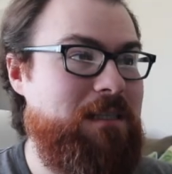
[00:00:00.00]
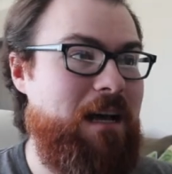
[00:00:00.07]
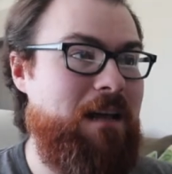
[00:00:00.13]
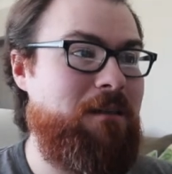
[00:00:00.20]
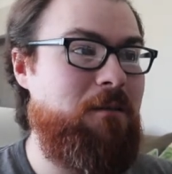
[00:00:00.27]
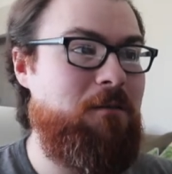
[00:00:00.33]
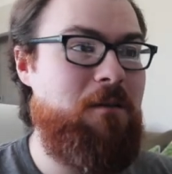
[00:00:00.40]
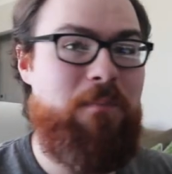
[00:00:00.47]
uh,
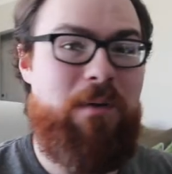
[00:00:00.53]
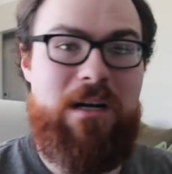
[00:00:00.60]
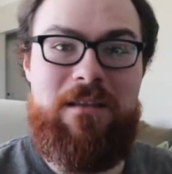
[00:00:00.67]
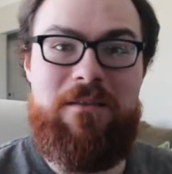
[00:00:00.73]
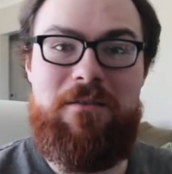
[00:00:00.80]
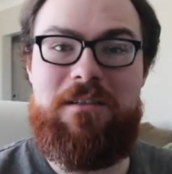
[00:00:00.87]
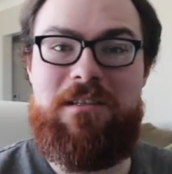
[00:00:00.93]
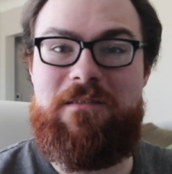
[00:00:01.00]
Lola Bunny
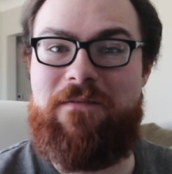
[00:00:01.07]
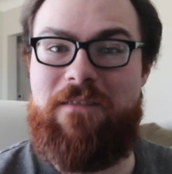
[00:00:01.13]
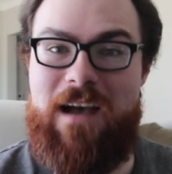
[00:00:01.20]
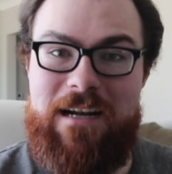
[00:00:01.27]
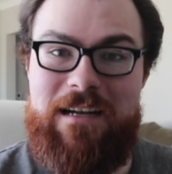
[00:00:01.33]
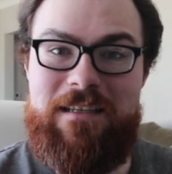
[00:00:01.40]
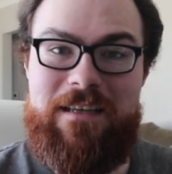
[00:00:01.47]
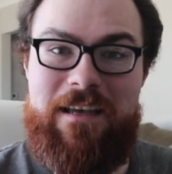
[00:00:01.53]
looks
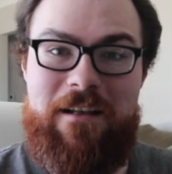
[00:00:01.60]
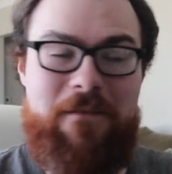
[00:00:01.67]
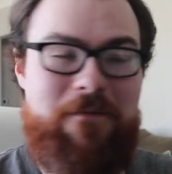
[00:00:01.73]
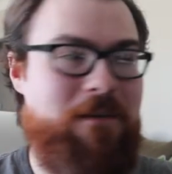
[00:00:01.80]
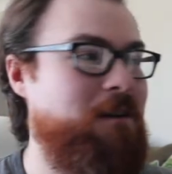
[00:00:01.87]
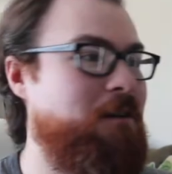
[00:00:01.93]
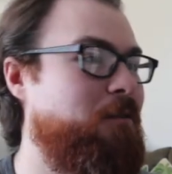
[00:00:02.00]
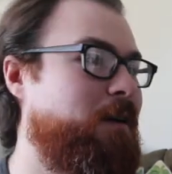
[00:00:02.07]
fine as hell, if
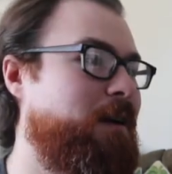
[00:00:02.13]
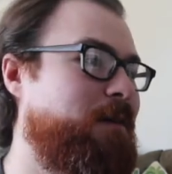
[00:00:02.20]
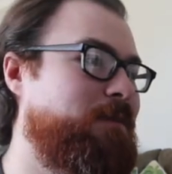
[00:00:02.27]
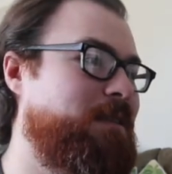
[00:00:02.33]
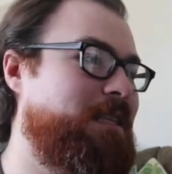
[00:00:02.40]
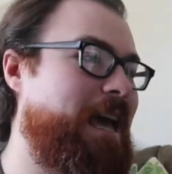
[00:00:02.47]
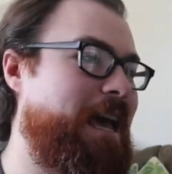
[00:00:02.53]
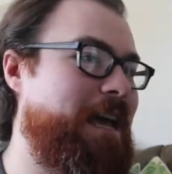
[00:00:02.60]
you know what I'm
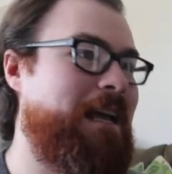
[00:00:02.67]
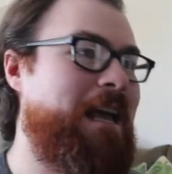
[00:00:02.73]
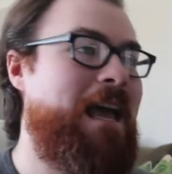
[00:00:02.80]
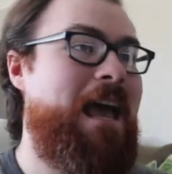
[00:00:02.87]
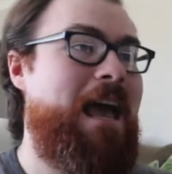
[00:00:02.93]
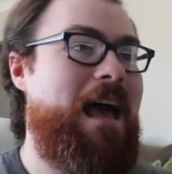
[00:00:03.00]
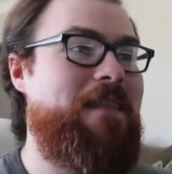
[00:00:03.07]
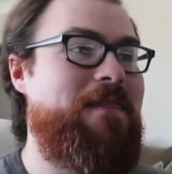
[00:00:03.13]
saying.
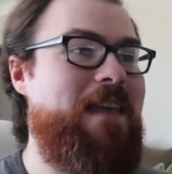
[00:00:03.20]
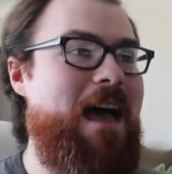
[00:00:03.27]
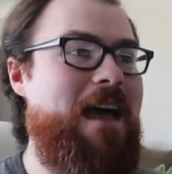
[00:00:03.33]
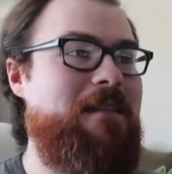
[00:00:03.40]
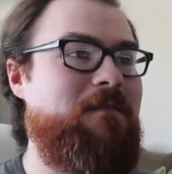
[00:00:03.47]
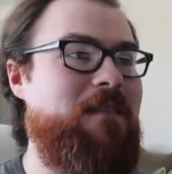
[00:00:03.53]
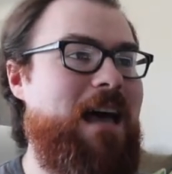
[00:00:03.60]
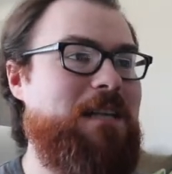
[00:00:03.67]
And
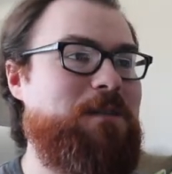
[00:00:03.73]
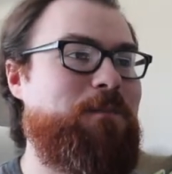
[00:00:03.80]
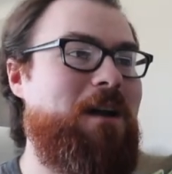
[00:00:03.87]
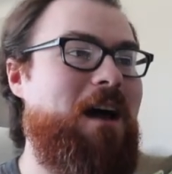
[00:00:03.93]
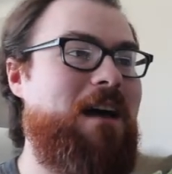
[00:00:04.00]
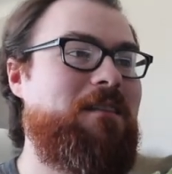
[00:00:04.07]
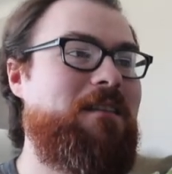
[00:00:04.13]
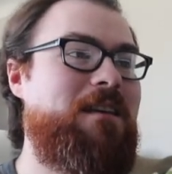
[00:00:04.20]
then, last but
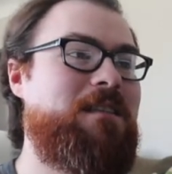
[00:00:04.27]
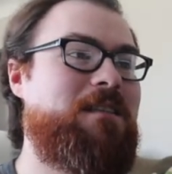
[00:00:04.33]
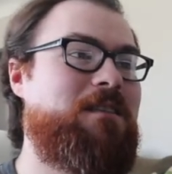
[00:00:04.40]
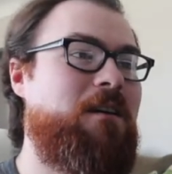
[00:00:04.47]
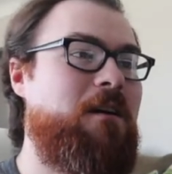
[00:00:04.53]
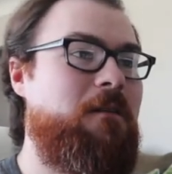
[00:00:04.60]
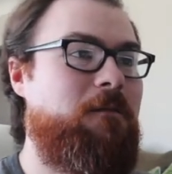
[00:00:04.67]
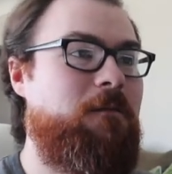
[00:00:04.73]
not least,
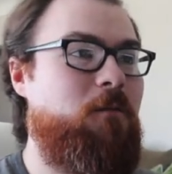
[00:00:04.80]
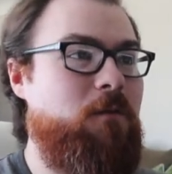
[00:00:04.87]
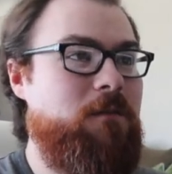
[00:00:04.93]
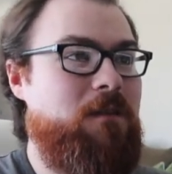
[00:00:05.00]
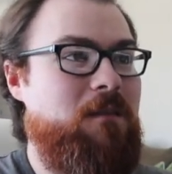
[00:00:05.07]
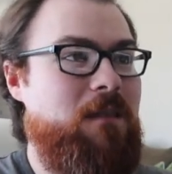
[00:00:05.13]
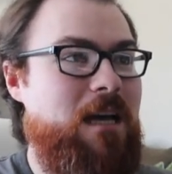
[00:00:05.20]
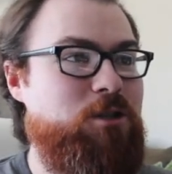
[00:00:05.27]
for
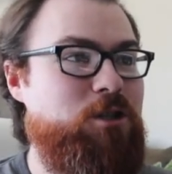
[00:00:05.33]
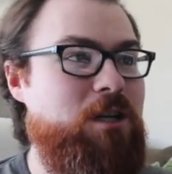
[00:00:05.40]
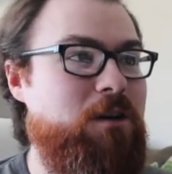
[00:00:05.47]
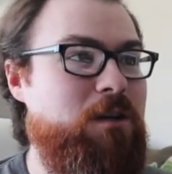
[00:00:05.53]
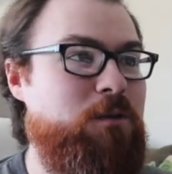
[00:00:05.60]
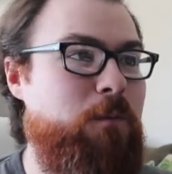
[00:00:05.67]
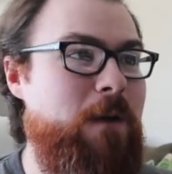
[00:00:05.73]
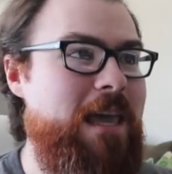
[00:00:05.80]
the
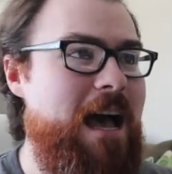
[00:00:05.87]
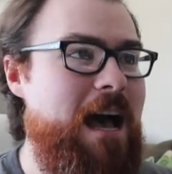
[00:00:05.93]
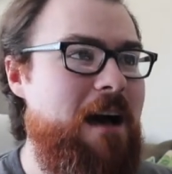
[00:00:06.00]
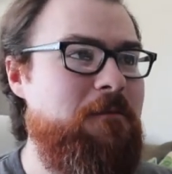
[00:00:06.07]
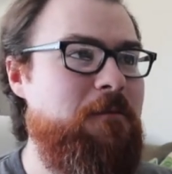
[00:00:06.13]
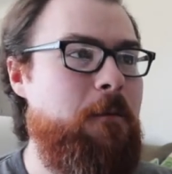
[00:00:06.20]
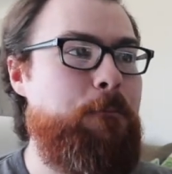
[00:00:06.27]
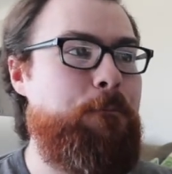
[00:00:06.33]
legendaries, we have
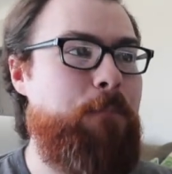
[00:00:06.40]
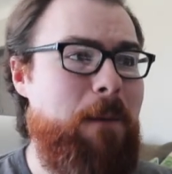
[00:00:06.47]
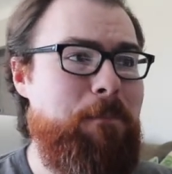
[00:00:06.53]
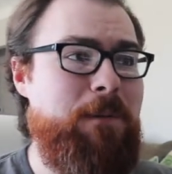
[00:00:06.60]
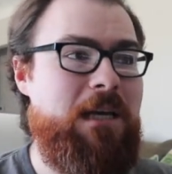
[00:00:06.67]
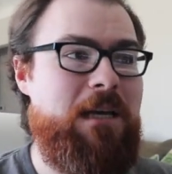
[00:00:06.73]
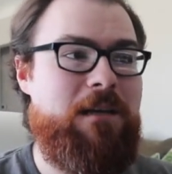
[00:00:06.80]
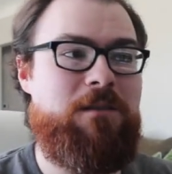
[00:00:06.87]

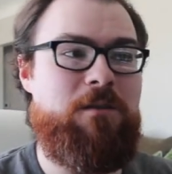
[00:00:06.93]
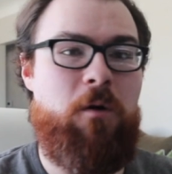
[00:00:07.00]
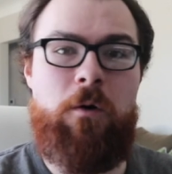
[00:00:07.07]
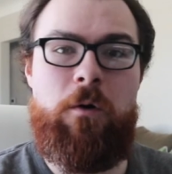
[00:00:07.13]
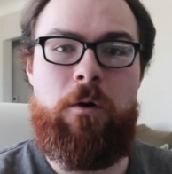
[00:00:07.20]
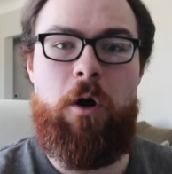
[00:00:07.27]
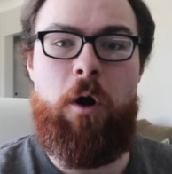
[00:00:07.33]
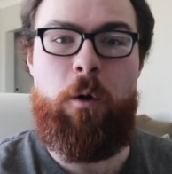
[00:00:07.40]
Bupkis,
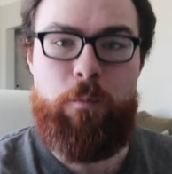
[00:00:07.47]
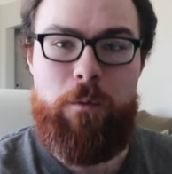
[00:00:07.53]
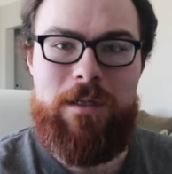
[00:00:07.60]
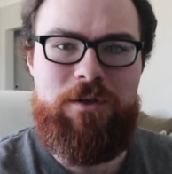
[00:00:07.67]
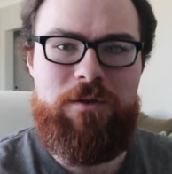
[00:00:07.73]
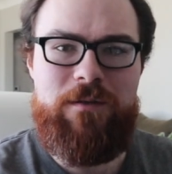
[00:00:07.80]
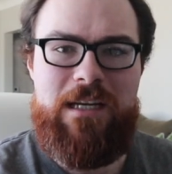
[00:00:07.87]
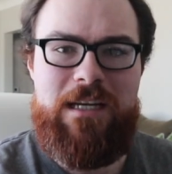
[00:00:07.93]
or
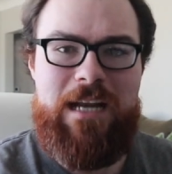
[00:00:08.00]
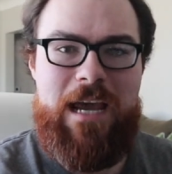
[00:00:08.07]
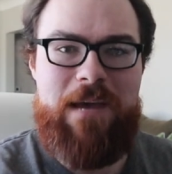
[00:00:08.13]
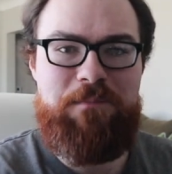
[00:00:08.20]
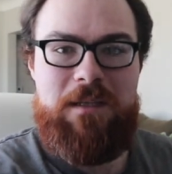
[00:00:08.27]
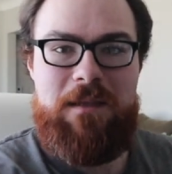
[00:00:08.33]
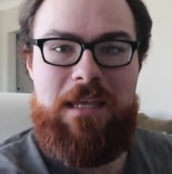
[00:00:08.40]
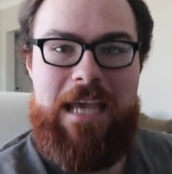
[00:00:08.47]
originally
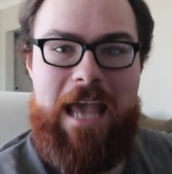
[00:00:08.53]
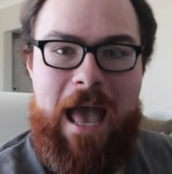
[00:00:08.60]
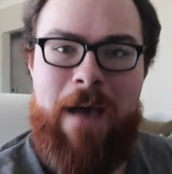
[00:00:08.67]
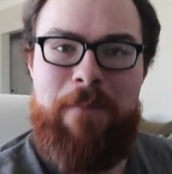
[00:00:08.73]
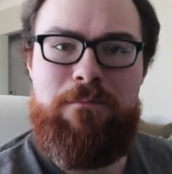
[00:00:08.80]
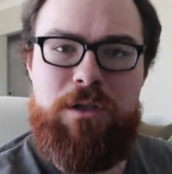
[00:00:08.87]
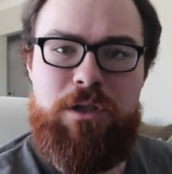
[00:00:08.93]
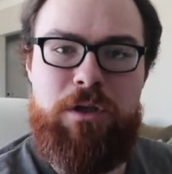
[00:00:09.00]
named the
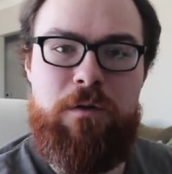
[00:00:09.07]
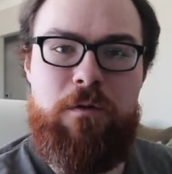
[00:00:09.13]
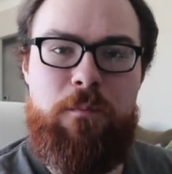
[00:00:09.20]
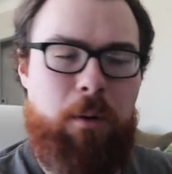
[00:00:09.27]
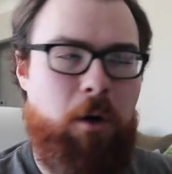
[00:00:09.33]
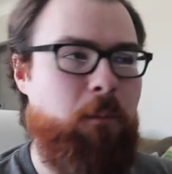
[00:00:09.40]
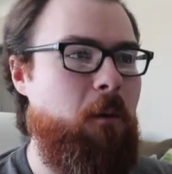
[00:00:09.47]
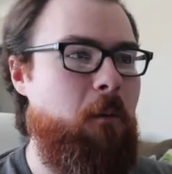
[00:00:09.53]
M2
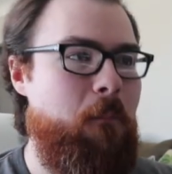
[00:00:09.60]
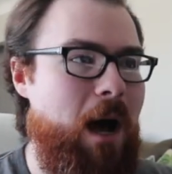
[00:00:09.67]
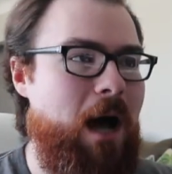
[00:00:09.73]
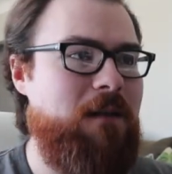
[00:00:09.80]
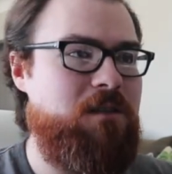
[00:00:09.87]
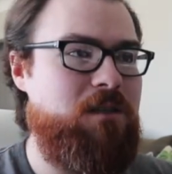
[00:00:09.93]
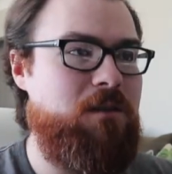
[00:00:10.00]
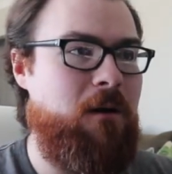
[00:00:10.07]
Purple
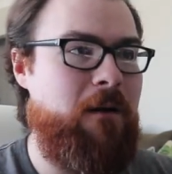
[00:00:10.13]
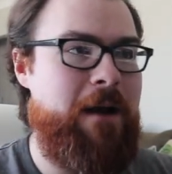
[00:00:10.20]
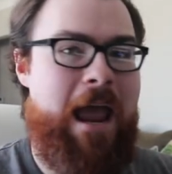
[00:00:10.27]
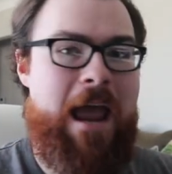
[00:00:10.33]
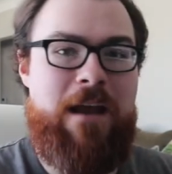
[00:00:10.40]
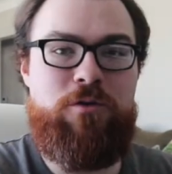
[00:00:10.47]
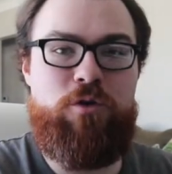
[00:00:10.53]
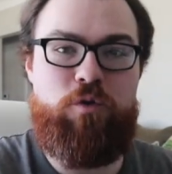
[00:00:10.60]
Monstar,
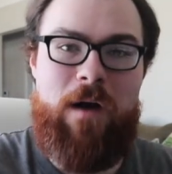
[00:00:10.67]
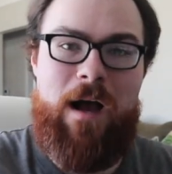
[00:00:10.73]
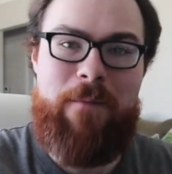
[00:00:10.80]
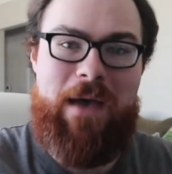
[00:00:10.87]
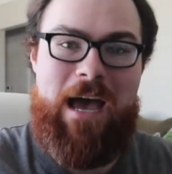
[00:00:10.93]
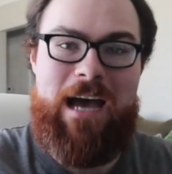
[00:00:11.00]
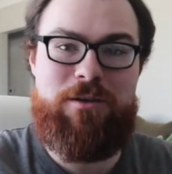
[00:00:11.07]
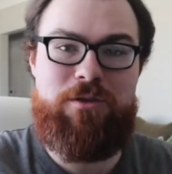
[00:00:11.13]
and Droppp
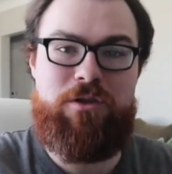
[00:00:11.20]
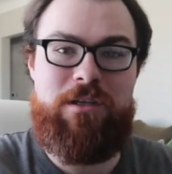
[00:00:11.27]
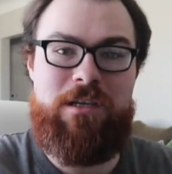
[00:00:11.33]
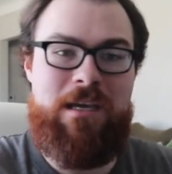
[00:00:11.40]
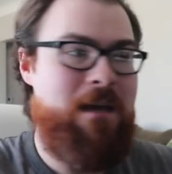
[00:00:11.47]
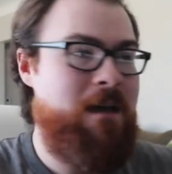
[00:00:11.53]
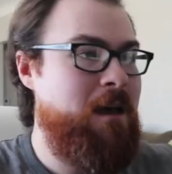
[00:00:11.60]
actually